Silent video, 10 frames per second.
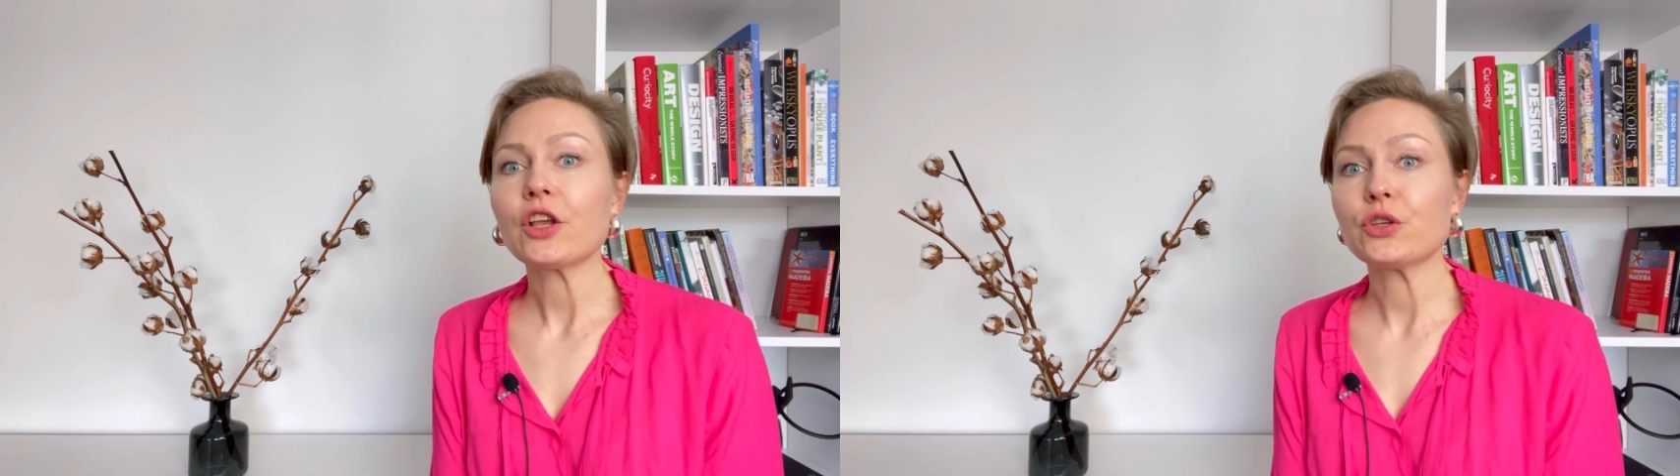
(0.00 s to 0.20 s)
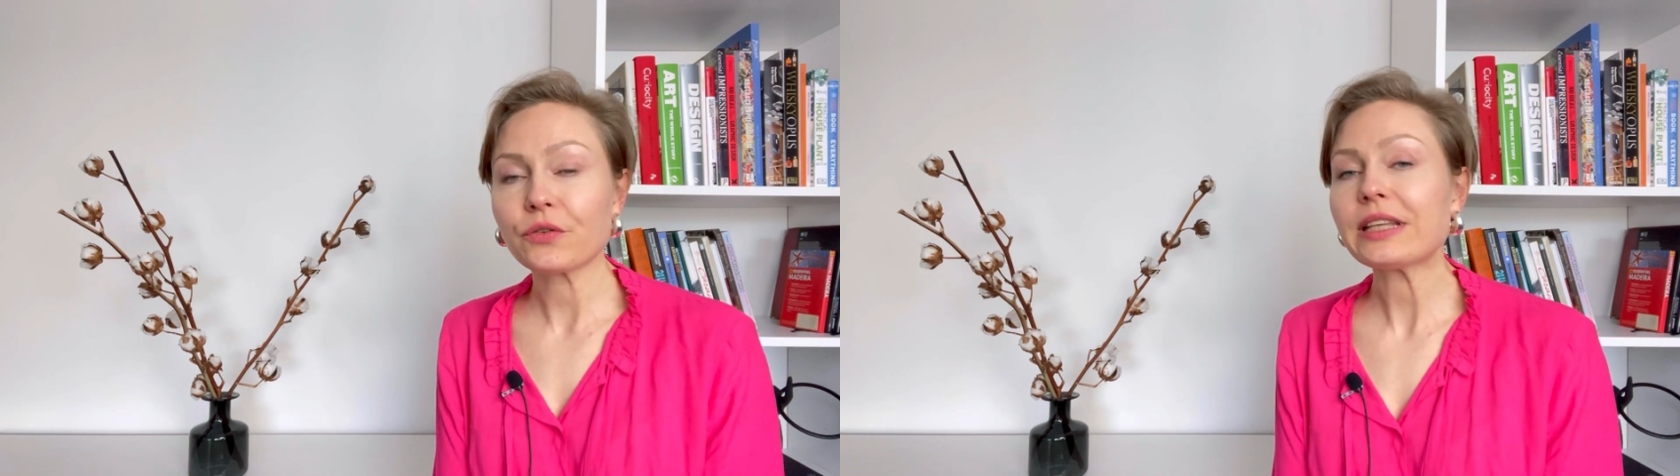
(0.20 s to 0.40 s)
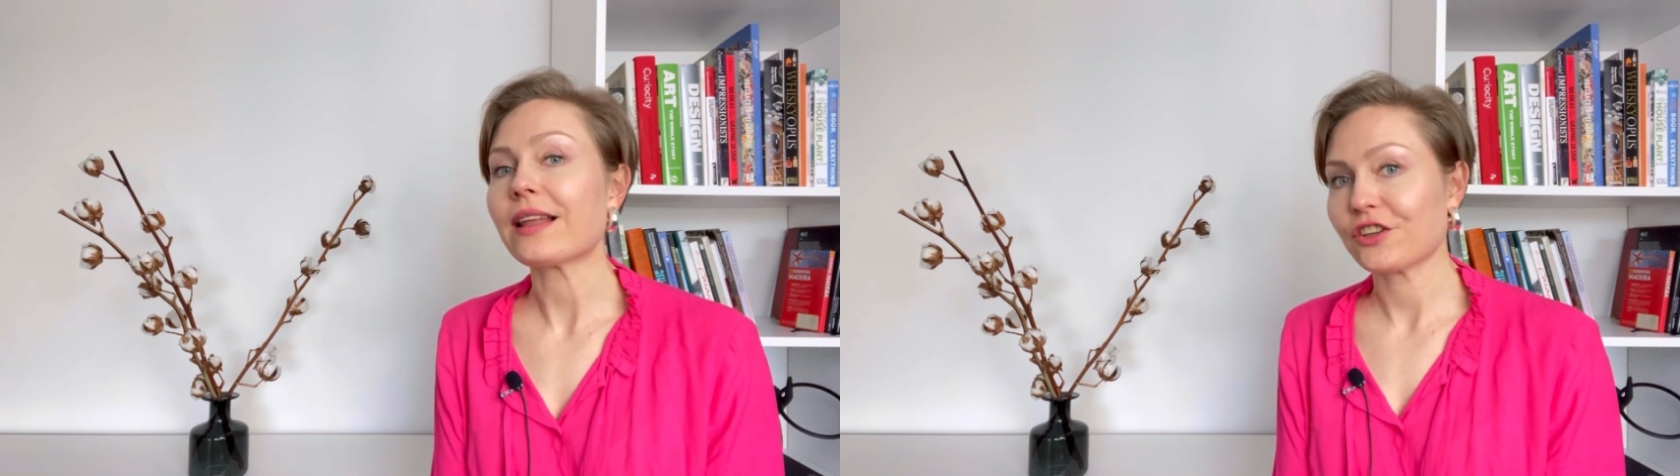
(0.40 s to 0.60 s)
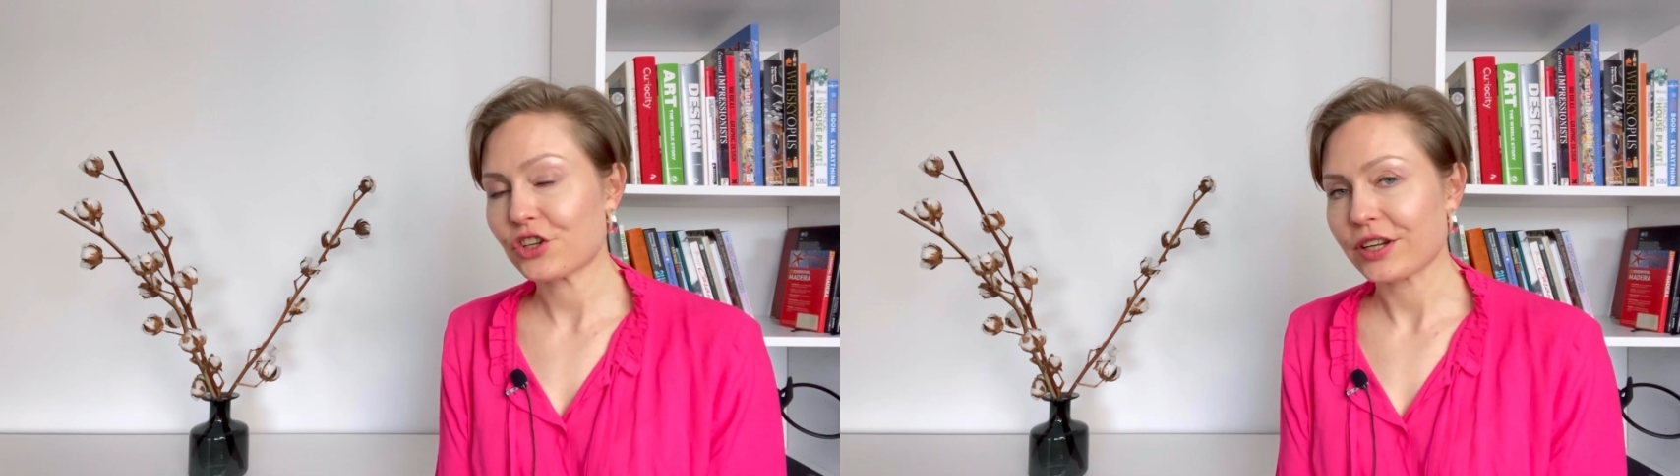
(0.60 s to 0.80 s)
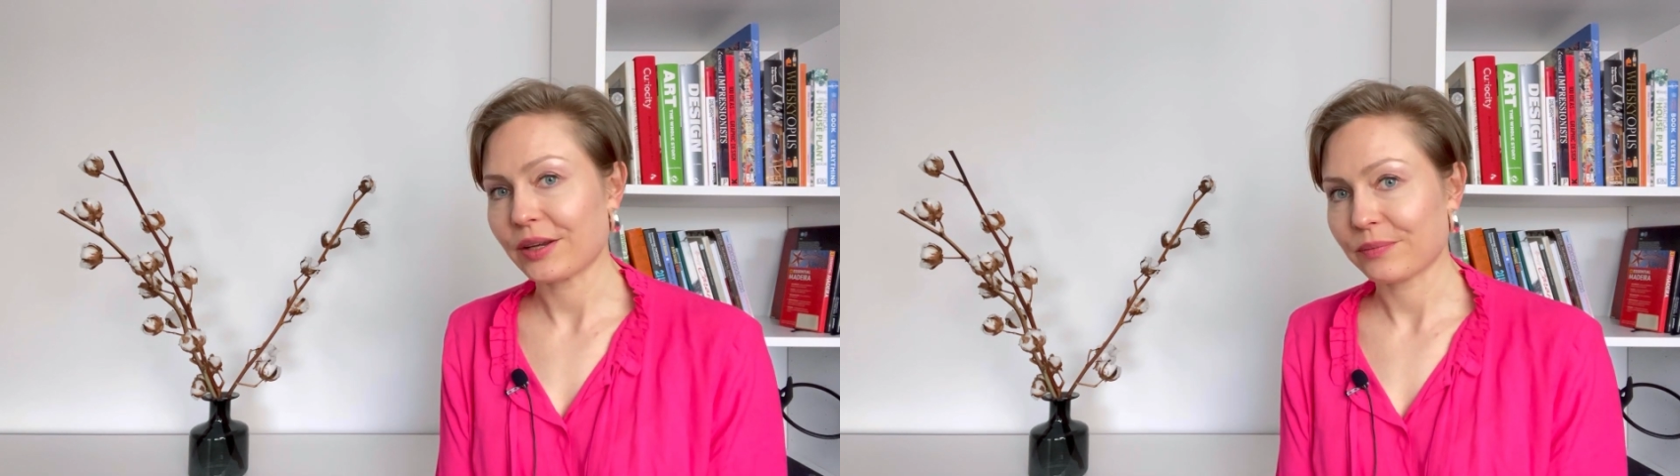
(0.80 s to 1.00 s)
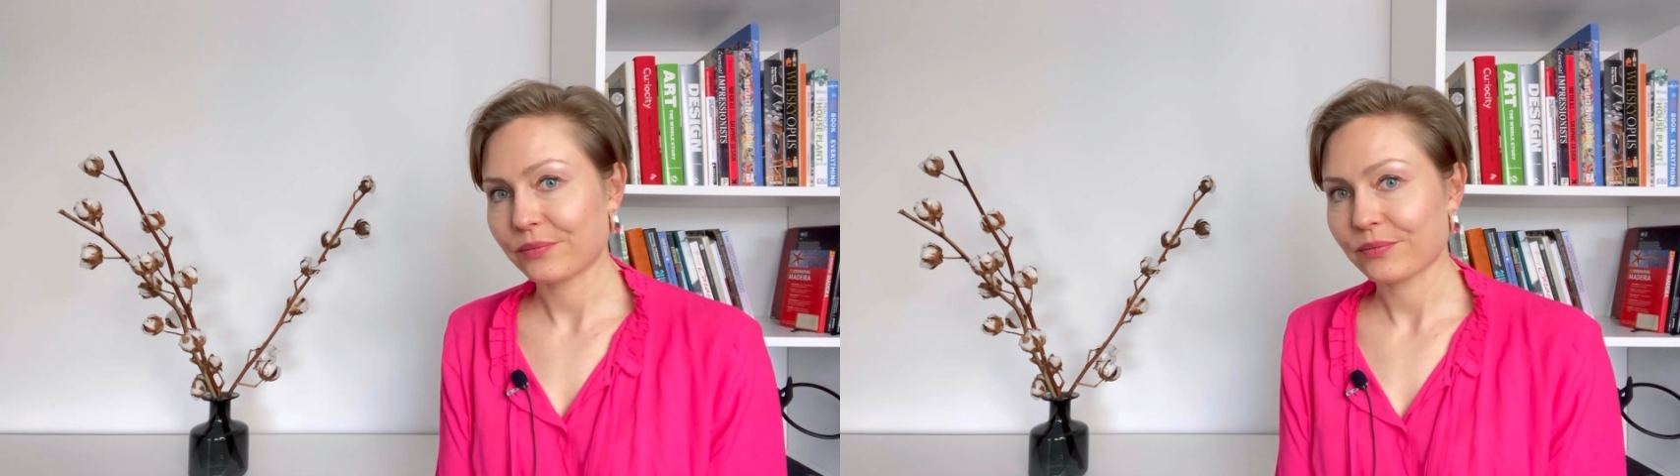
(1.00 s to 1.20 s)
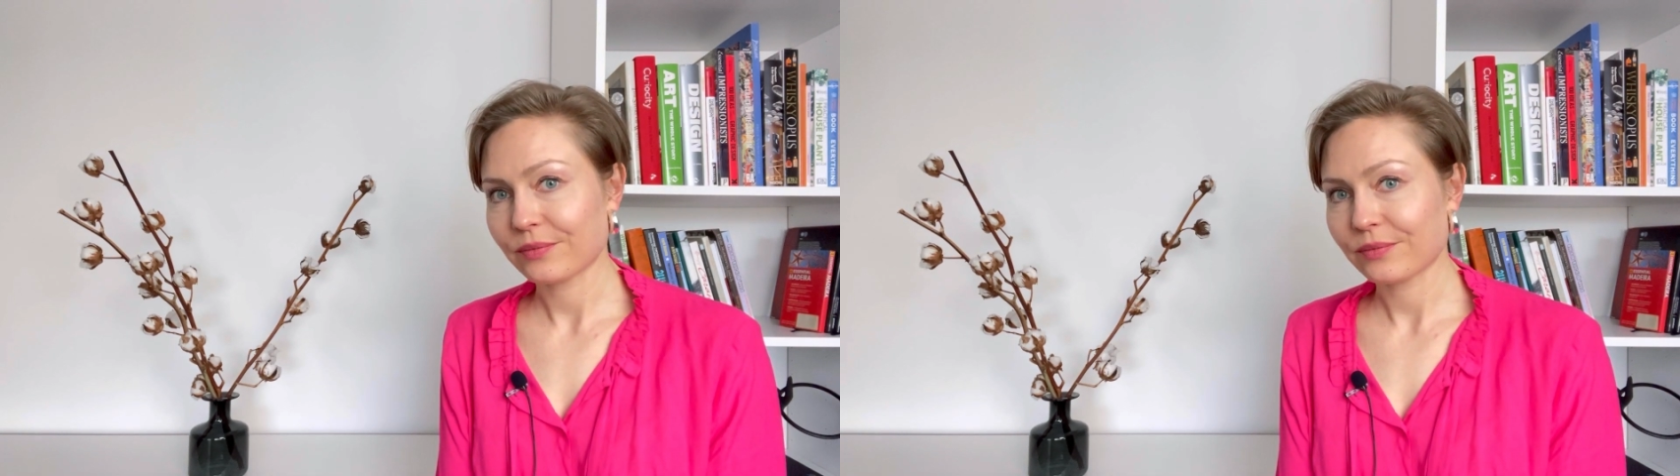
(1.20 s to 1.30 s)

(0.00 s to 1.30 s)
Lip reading: during lunchtime.